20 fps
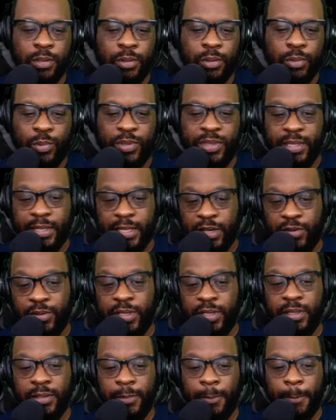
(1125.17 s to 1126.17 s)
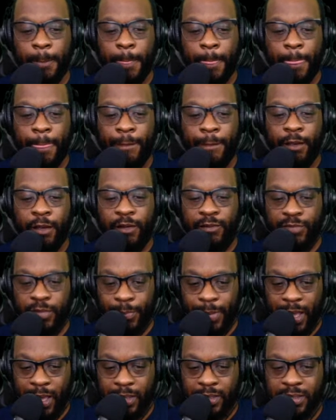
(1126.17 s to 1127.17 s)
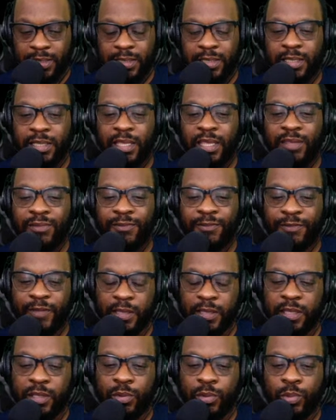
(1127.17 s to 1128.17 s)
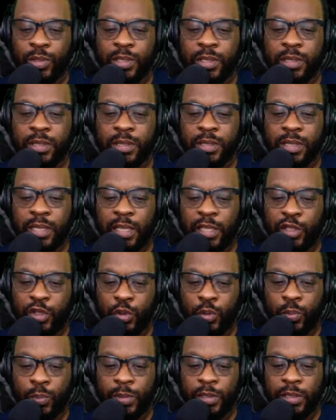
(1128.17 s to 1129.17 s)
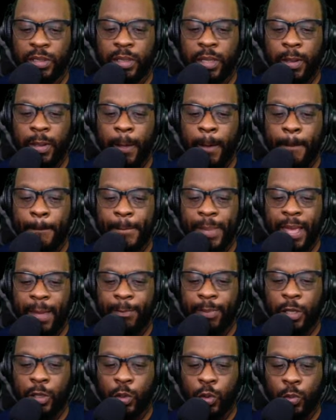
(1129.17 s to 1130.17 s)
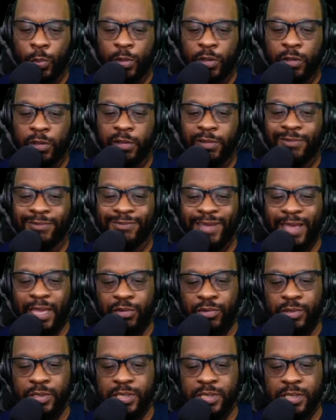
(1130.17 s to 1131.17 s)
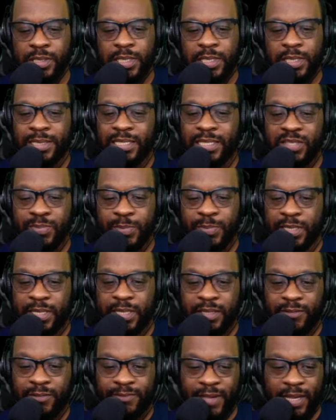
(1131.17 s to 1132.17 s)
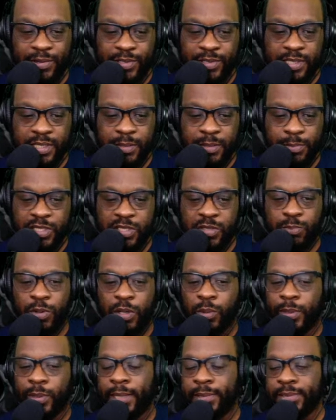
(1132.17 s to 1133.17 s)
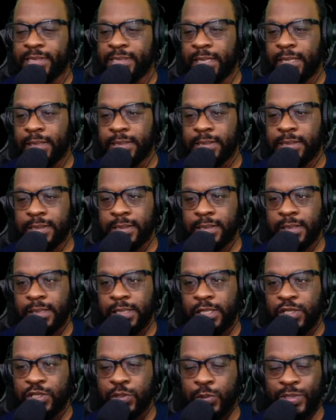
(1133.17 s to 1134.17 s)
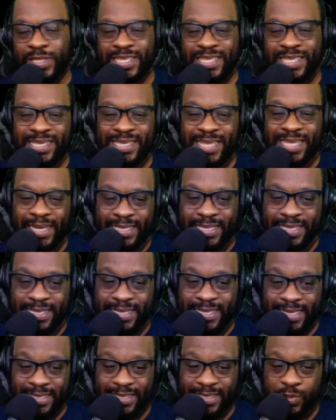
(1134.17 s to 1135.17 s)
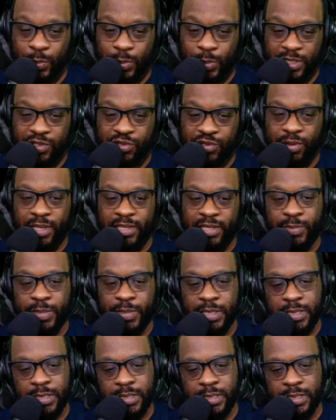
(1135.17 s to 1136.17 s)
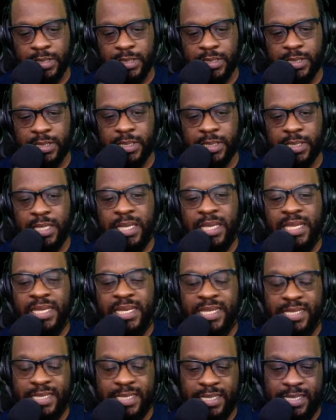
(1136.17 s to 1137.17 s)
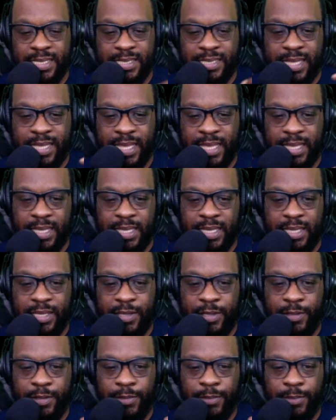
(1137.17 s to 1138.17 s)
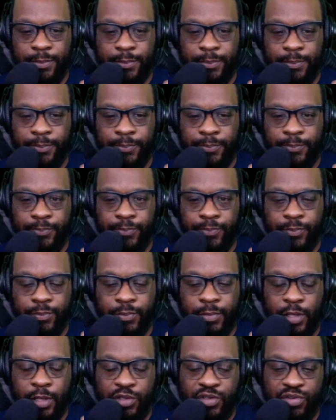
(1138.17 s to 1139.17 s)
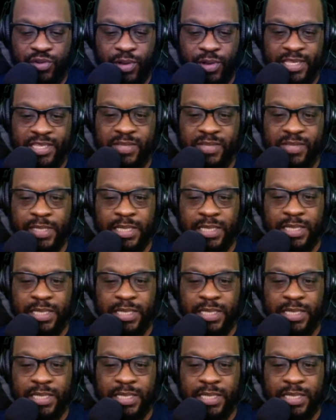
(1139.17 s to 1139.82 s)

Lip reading: with an area of the body infected with the human papillomavirus. This means that the virus can be spread without sex. So this is not a sexually transmitted disease. This is a transmitted